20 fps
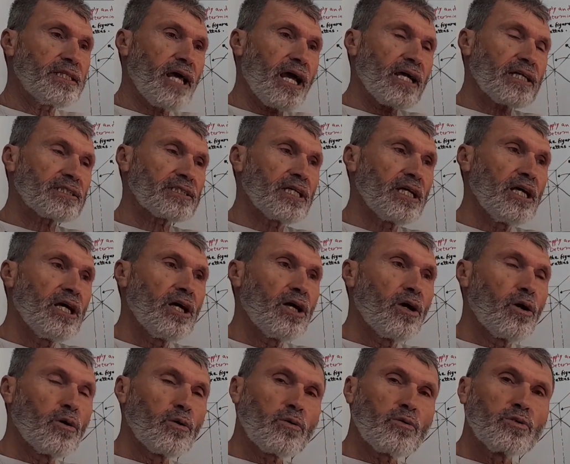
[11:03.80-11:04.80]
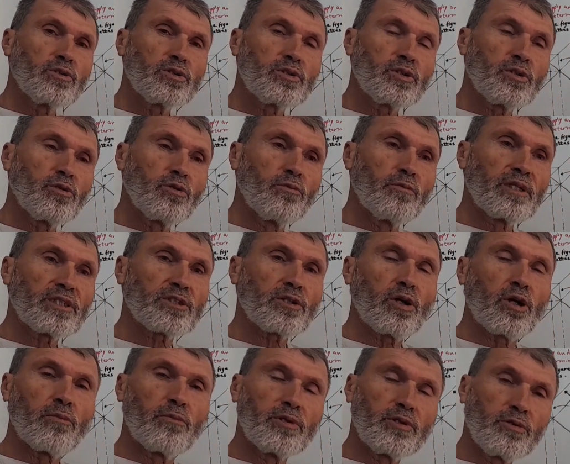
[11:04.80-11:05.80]
tax on consumers
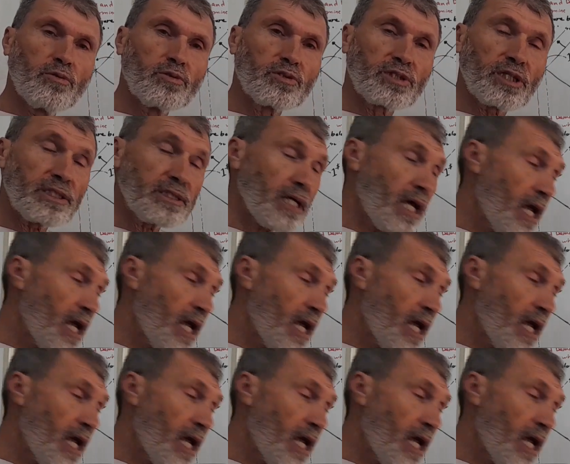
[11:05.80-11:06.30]
or producers.